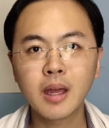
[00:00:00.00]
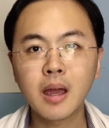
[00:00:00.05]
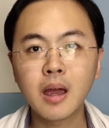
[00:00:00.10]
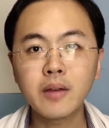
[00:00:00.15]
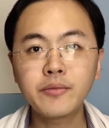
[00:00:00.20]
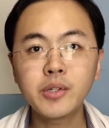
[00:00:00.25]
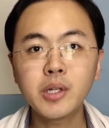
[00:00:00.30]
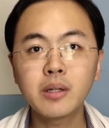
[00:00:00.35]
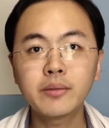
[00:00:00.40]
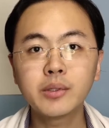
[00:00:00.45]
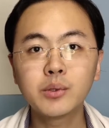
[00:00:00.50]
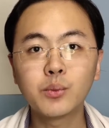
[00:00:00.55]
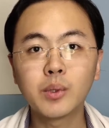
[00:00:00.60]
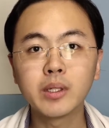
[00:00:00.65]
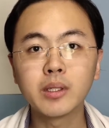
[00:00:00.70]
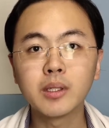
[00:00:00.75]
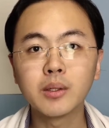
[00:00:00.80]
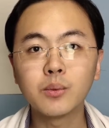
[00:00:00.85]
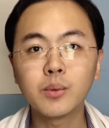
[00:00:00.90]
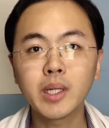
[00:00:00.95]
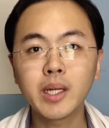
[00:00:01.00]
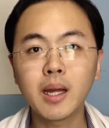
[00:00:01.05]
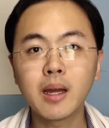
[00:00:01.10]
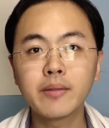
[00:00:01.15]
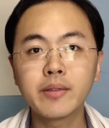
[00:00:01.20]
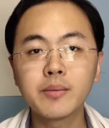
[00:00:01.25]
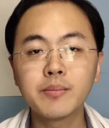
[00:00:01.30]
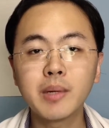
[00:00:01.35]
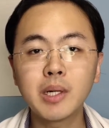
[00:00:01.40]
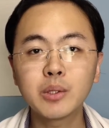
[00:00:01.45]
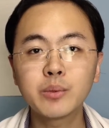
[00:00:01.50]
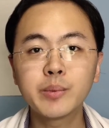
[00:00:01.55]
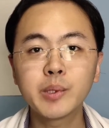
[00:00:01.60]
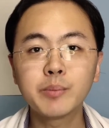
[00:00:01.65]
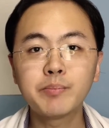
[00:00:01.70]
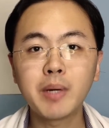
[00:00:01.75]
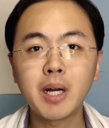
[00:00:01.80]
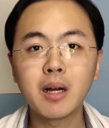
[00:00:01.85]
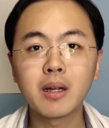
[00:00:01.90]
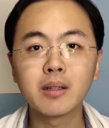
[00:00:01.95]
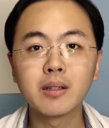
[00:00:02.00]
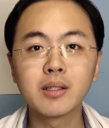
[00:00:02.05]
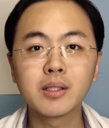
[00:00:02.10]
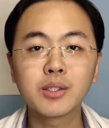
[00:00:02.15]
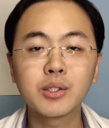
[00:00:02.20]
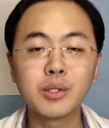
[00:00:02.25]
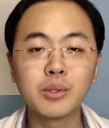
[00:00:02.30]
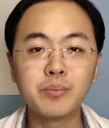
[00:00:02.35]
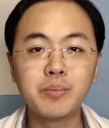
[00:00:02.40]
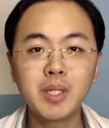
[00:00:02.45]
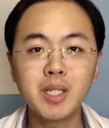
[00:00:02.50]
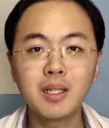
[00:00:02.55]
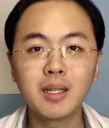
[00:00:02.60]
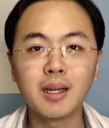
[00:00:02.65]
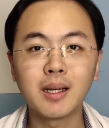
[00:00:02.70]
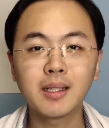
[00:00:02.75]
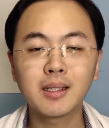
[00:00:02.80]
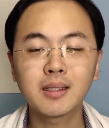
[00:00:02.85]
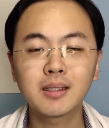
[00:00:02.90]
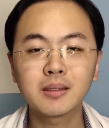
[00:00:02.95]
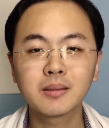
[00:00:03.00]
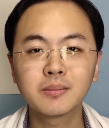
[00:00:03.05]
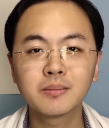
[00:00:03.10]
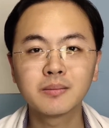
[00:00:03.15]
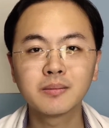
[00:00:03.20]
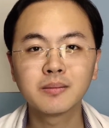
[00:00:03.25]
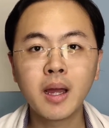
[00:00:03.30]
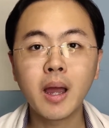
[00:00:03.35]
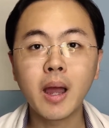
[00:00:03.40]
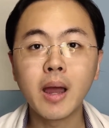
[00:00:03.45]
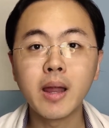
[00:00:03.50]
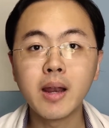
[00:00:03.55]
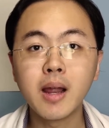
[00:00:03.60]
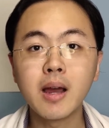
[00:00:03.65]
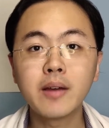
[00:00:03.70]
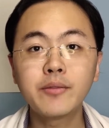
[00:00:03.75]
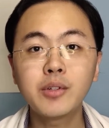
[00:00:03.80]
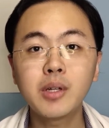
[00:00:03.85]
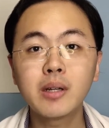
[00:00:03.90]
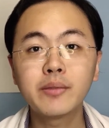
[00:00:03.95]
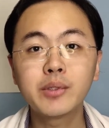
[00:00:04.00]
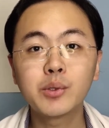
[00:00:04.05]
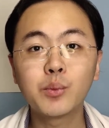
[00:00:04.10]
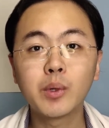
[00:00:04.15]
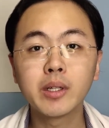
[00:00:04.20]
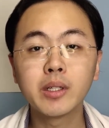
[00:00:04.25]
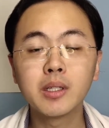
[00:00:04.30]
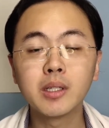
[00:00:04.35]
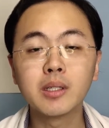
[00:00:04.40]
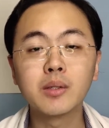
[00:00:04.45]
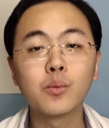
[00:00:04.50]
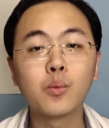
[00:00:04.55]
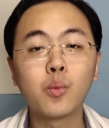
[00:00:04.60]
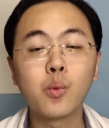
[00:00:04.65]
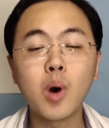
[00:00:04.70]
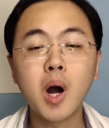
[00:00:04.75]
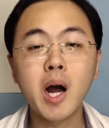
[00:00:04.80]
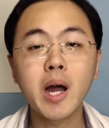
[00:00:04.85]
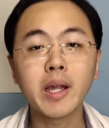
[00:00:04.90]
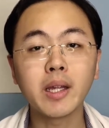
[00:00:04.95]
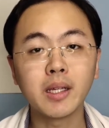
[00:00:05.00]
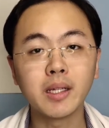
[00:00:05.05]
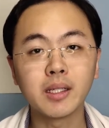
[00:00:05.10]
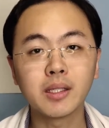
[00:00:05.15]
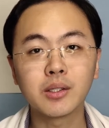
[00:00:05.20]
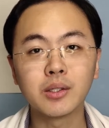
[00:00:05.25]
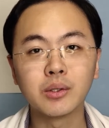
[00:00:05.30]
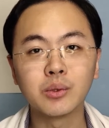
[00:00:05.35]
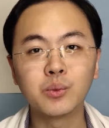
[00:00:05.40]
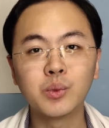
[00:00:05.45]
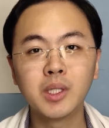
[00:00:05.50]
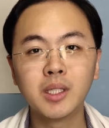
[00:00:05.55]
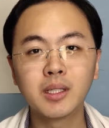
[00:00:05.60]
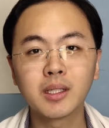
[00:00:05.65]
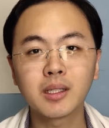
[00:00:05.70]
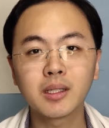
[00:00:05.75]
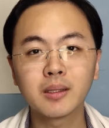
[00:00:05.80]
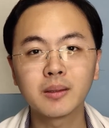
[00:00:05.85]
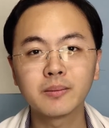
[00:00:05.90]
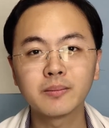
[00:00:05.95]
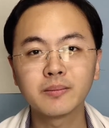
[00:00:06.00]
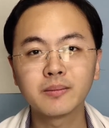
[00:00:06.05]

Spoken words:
Have you ever wondered what having multiple partners could be like? And have you ever wondered why it could work?